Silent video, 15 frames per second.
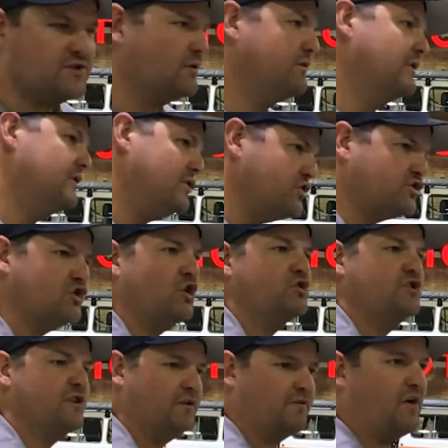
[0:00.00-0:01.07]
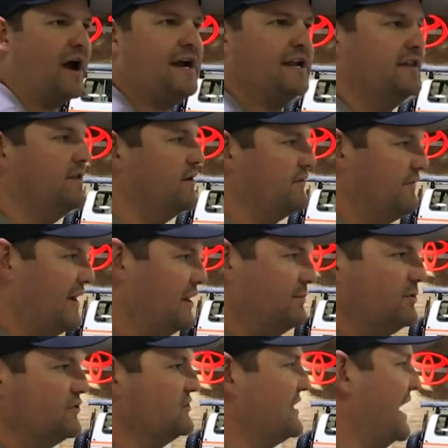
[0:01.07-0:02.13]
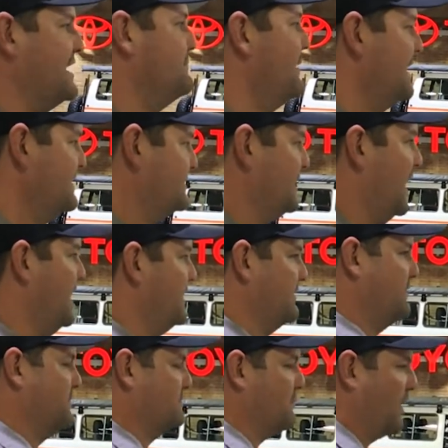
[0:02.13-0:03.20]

So it just shows you the variety that are available side by side in those